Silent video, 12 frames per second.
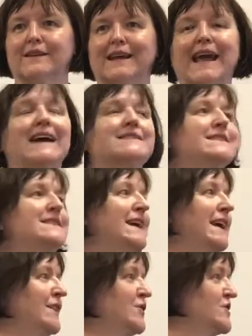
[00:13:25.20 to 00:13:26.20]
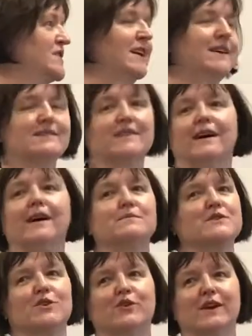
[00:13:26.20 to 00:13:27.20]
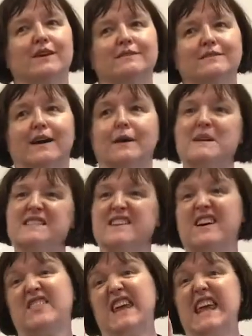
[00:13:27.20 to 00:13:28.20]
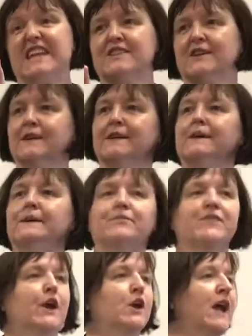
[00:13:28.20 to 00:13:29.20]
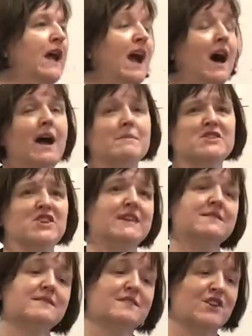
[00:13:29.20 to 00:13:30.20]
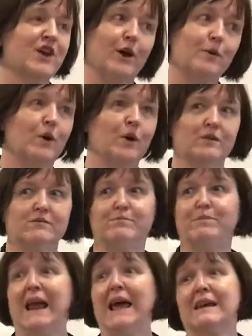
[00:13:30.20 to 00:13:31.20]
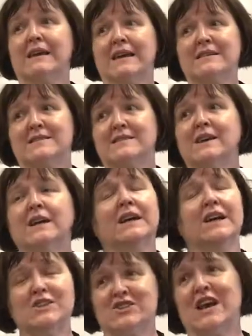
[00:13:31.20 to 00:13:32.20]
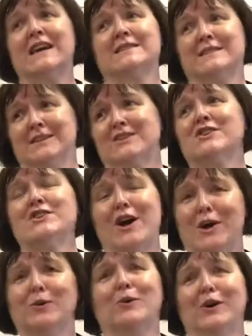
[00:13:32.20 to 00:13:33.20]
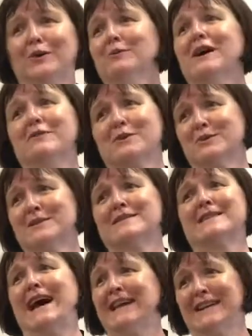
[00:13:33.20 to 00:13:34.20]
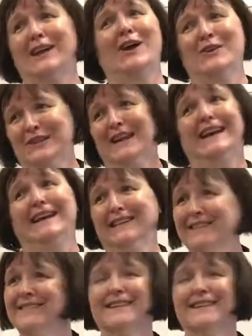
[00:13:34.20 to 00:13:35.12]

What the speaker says: Cassidy, of course it is. I'm sorry. I missed out the id. Okay, I'm adjacent to no one. Blake is adjacent to no one. We're all sad, lonely.